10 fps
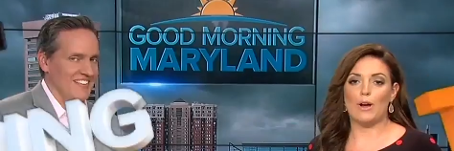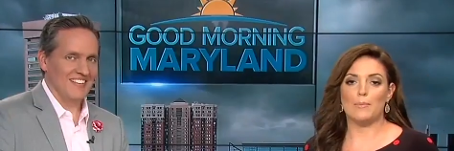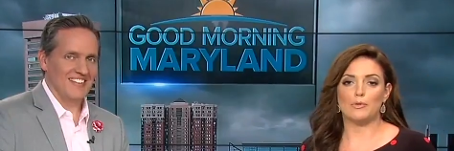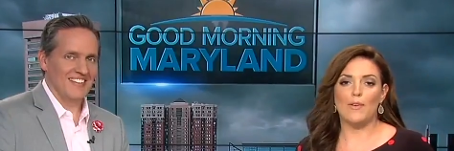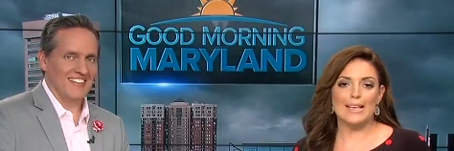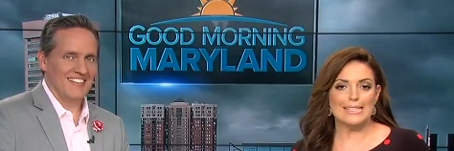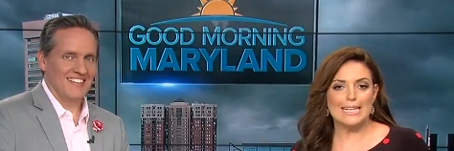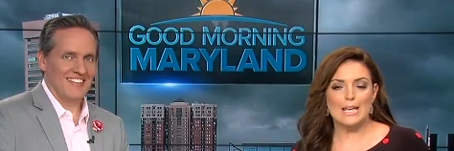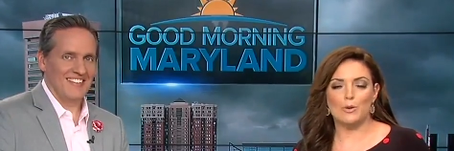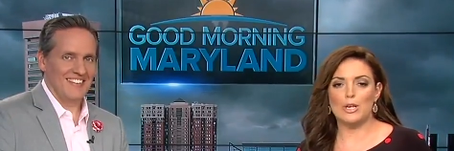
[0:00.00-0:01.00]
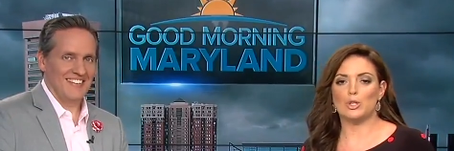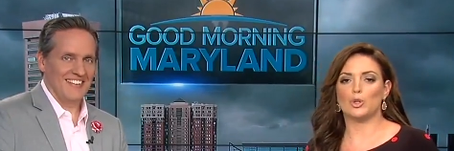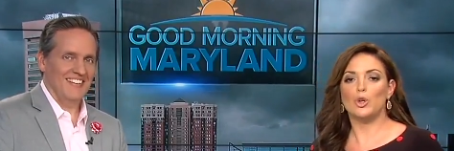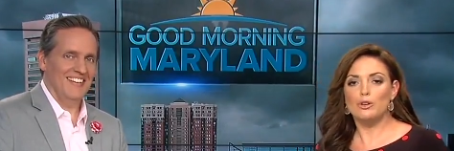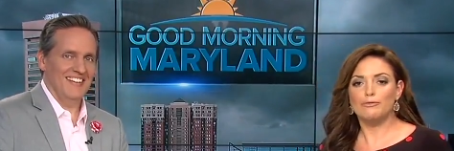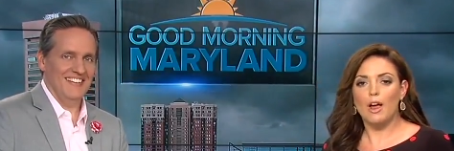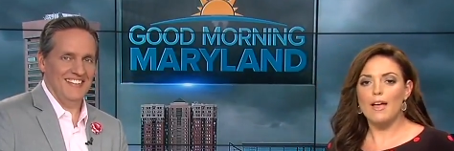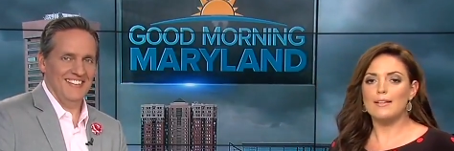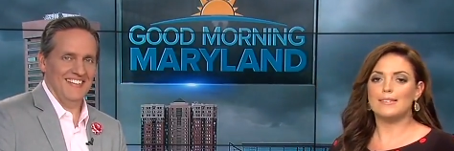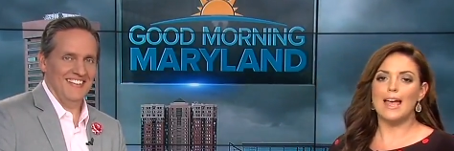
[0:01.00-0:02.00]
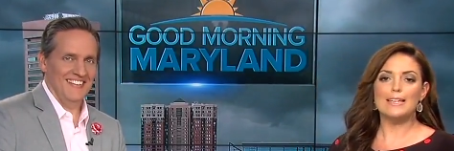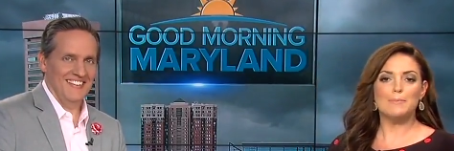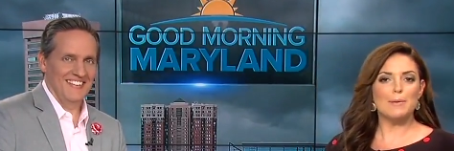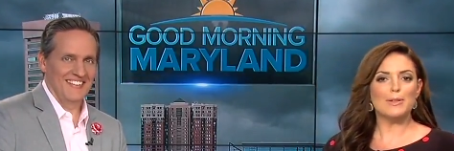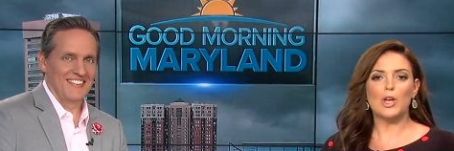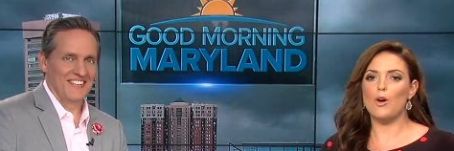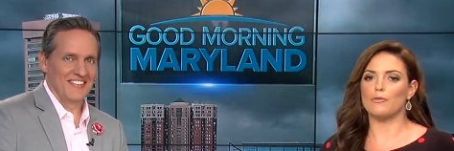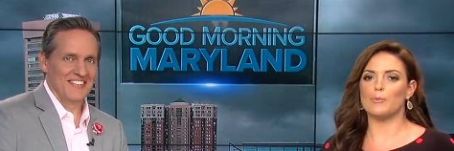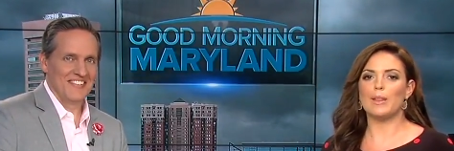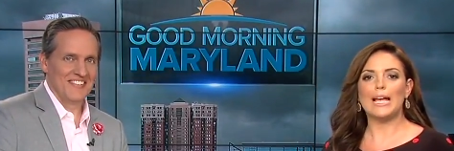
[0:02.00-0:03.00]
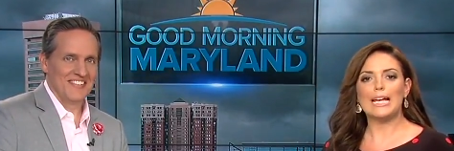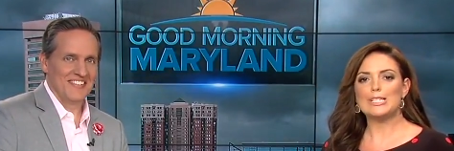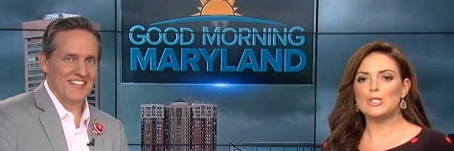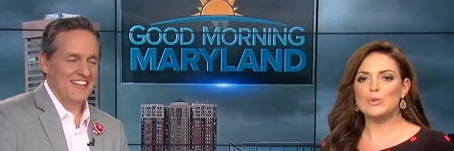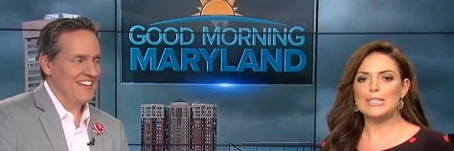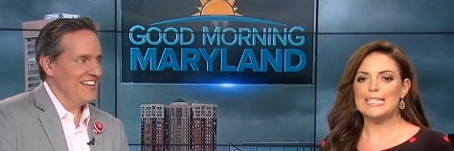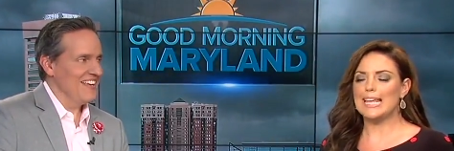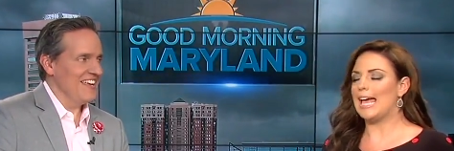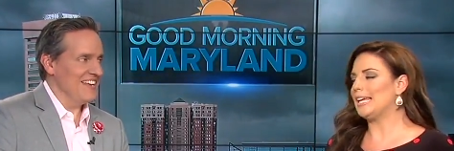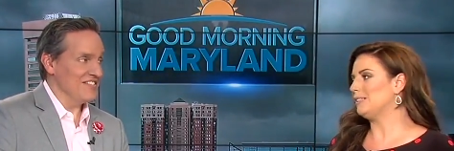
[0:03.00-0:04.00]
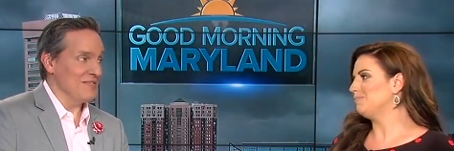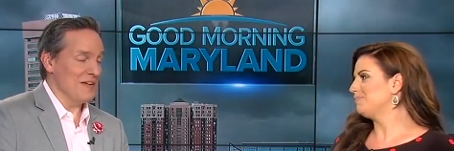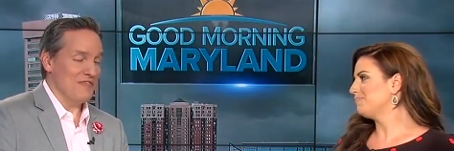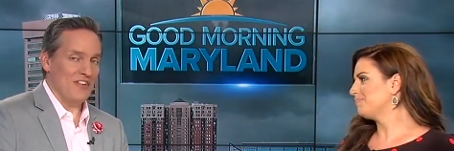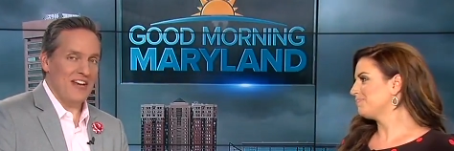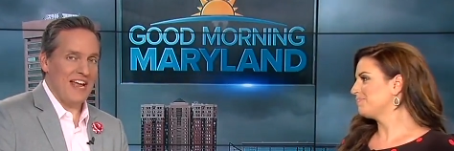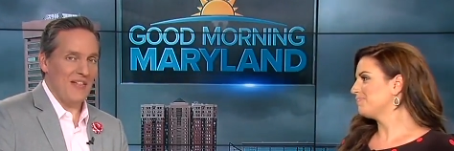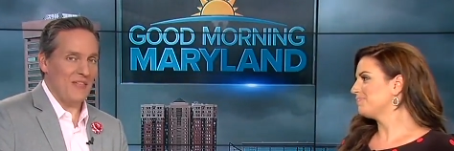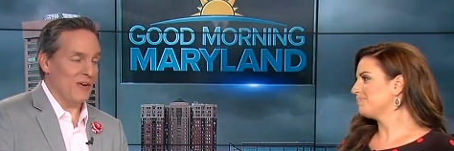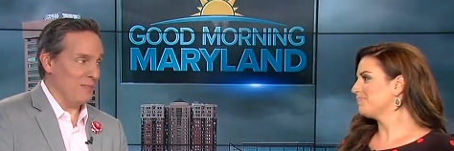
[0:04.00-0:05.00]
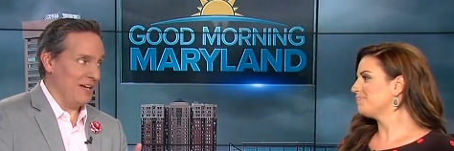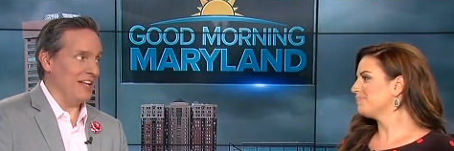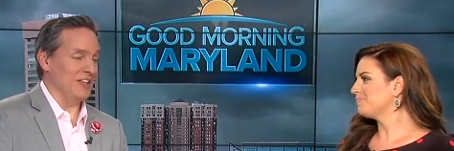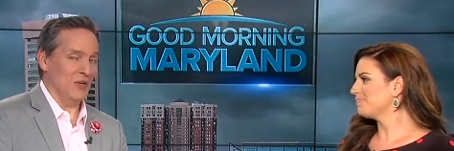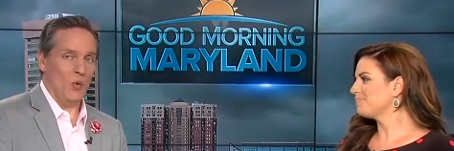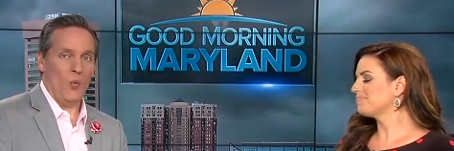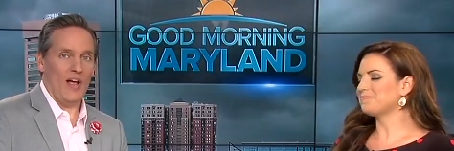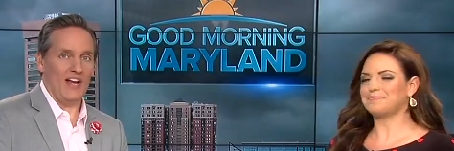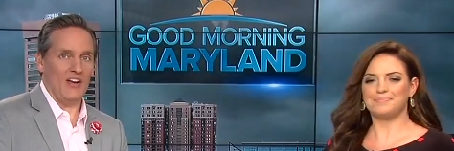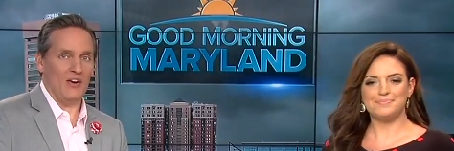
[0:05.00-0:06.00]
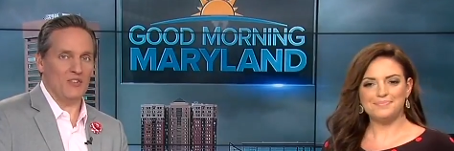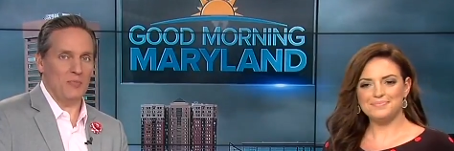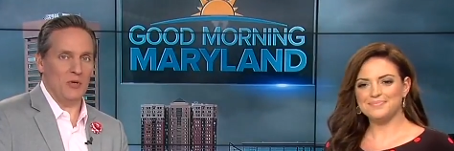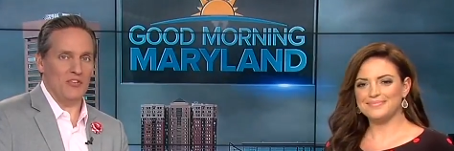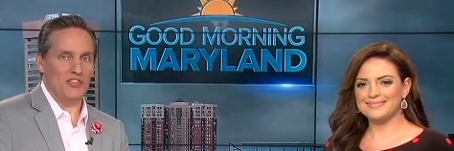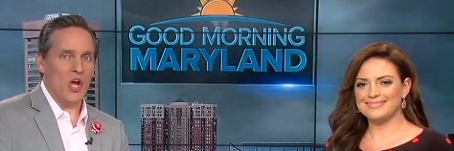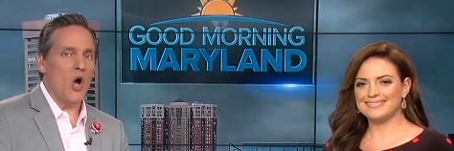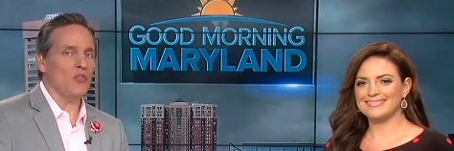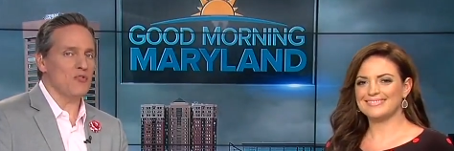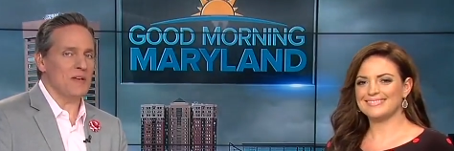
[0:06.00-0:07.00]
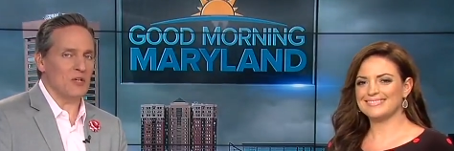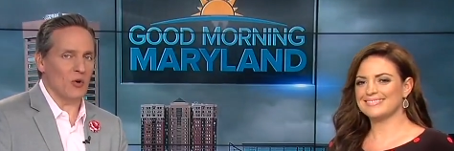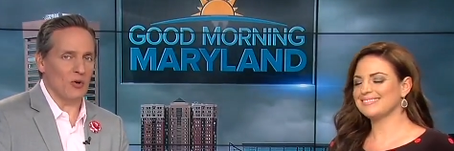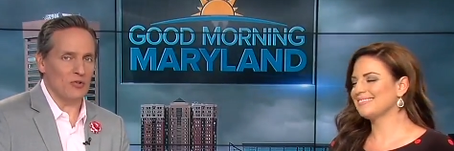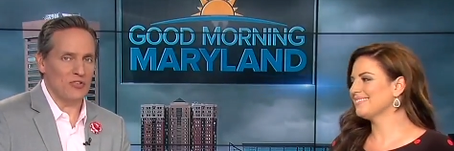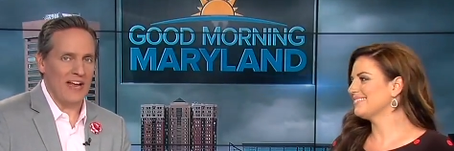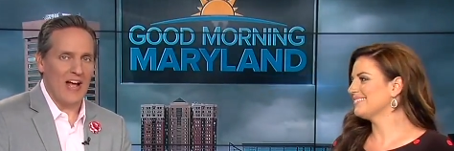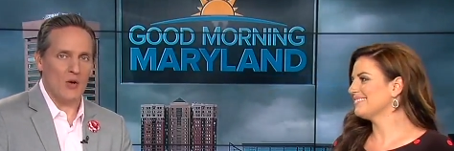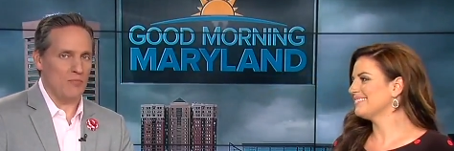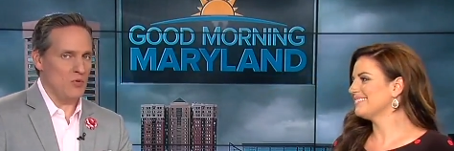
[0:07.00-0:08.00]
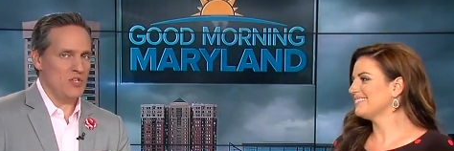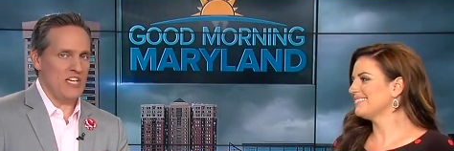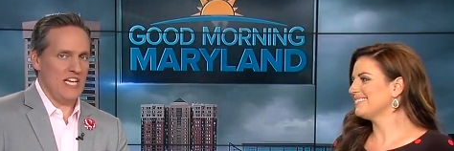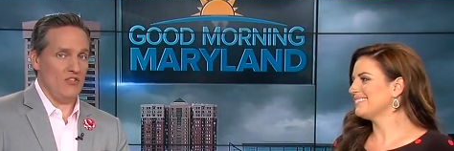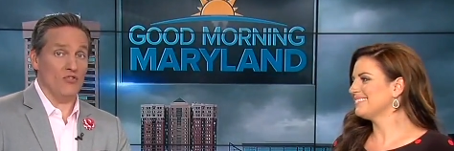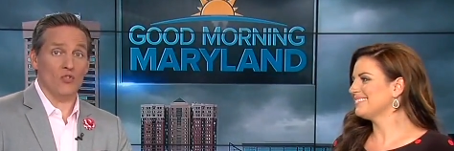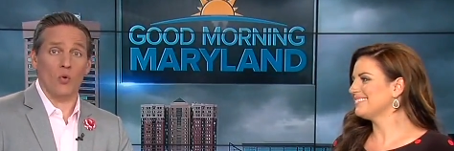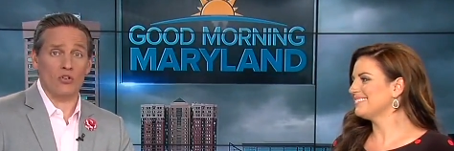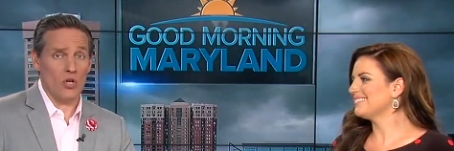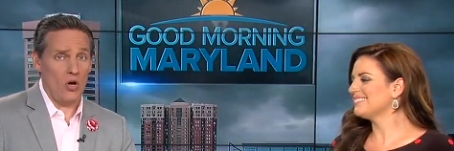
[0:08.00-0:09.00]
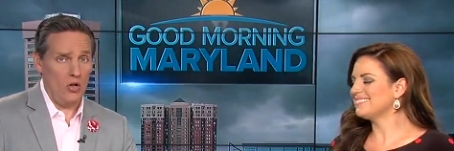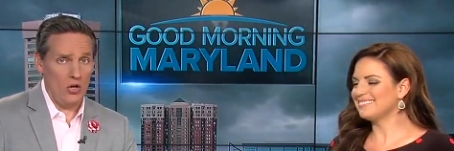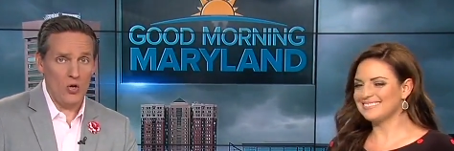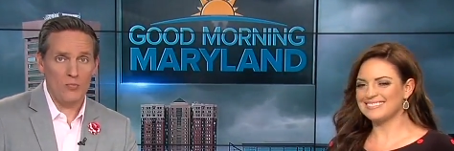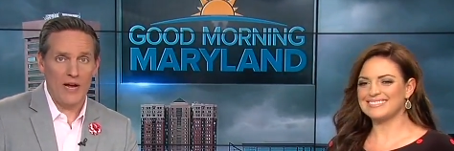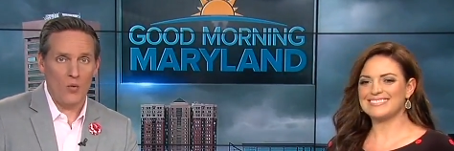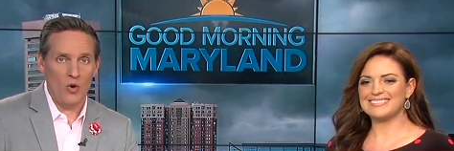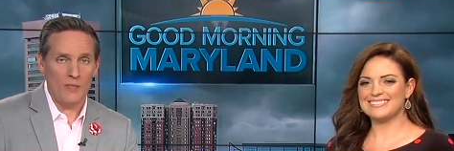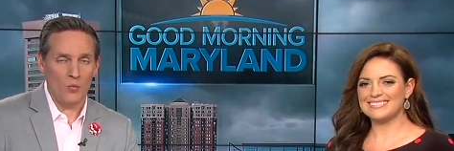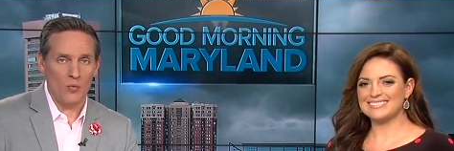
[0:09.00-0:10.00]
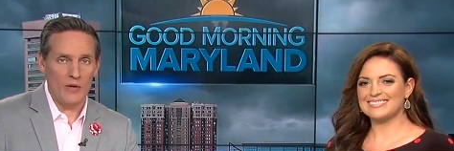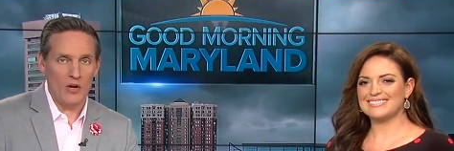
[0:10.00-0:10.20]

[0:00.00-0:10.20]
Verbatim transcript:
Speaker 1: Grab your fascinator and your girlfriends. Head to Pimlico for Black Eyed Susan Day. It is
Speaker 2: going to be a fun day out there, but a little wet here. It's billed as the ultimate girls' day out. Boutiques and stores all owned by women